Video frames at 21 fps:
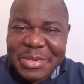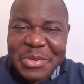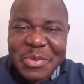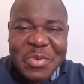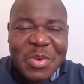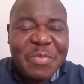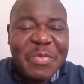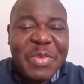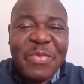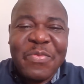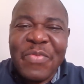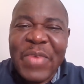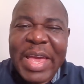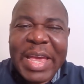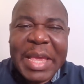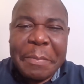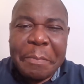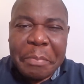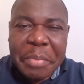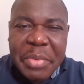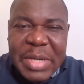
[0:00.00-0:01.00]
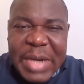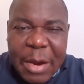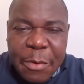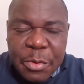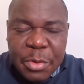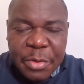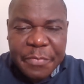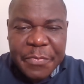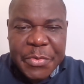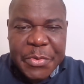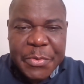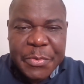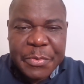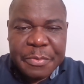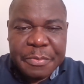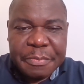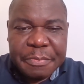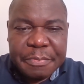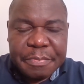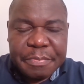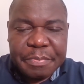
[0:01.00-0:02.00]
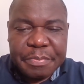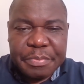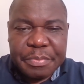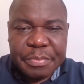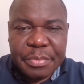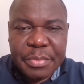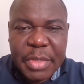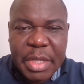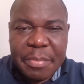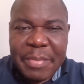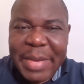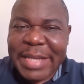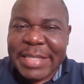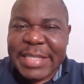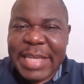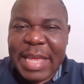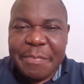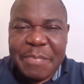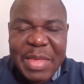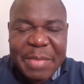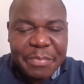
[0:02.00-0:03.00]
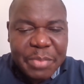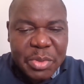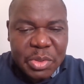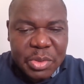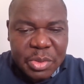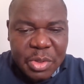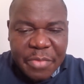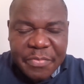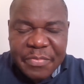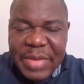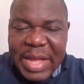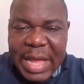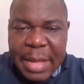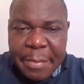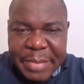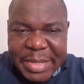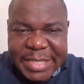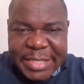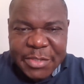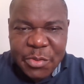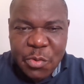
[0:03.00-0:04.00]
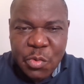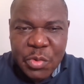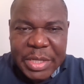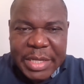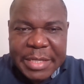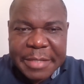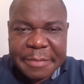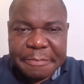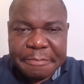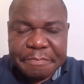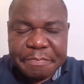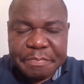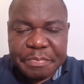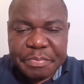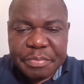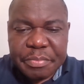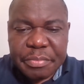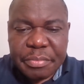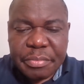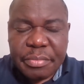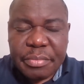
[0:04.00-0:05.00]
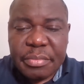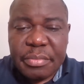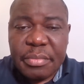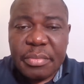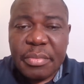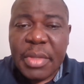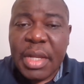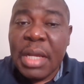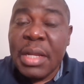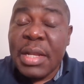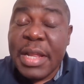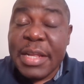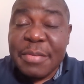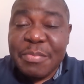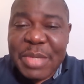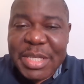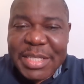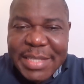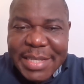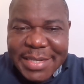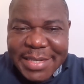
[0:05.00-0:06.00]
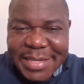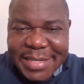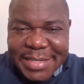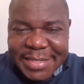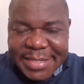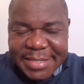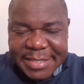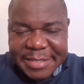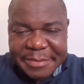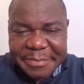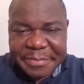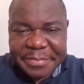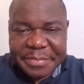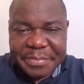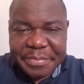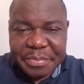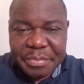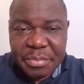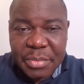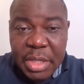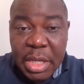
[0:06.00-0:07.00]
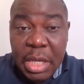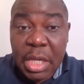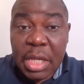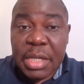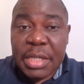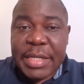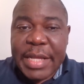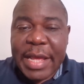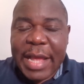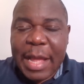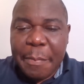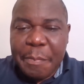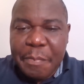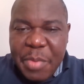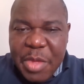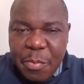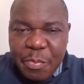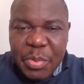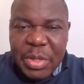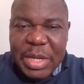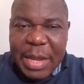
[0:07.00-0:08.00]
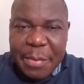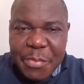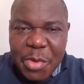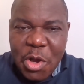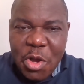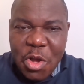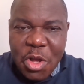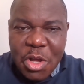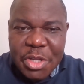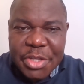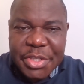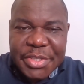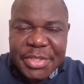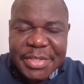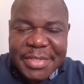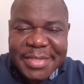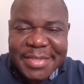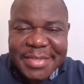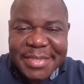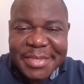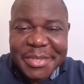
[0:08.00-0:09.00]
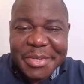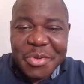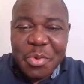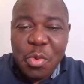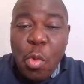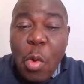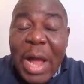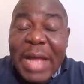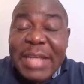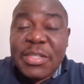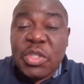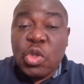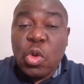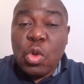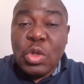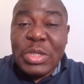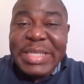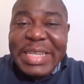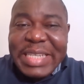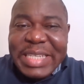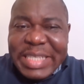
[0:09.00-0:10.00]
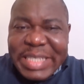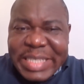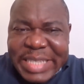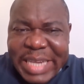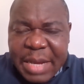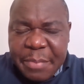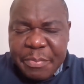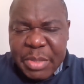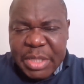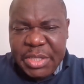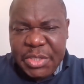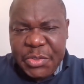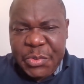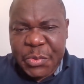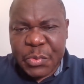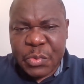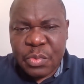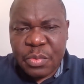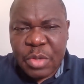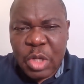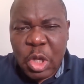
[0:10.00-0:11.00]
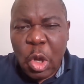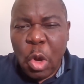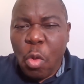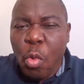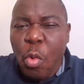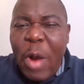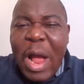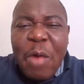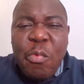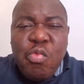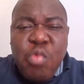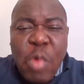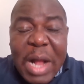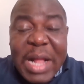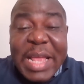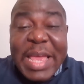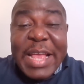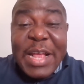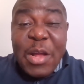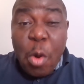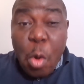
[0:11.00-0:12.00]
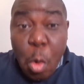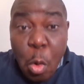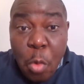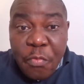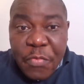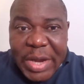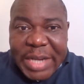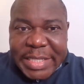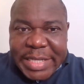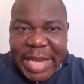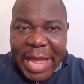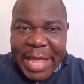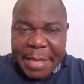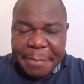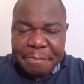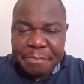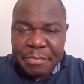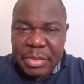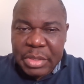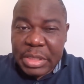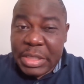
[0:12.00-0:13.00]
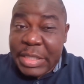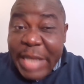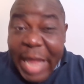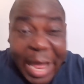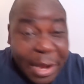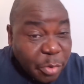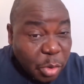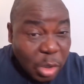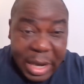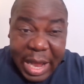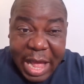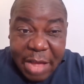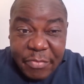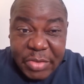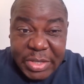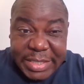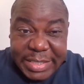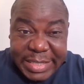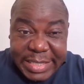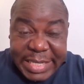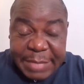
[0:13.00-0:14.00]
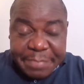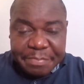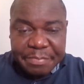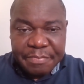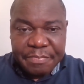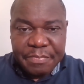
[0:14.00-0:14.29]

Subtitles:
will be very proud of you. My dear people of Ambazonia, let me say this. There are people among us who are so determined to, who are working overtime. They are not having sleep